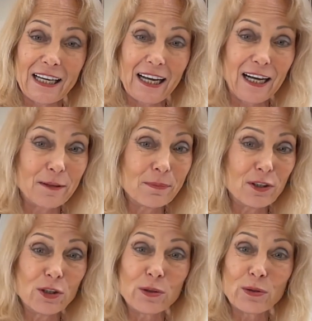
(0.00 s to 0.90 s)
Uh, but
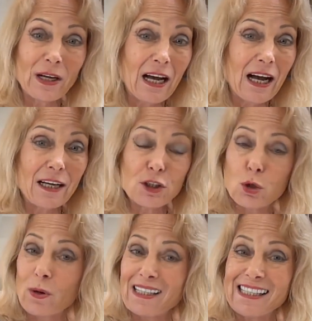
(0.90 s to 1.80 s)
you're uh,
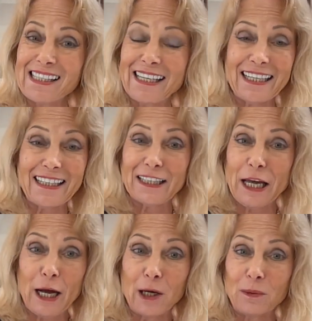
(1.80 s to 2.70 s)
trusting
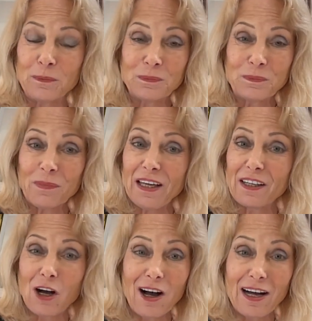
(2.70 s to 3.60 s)
now in
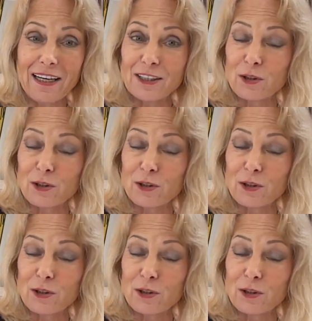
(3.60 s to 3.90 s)
God.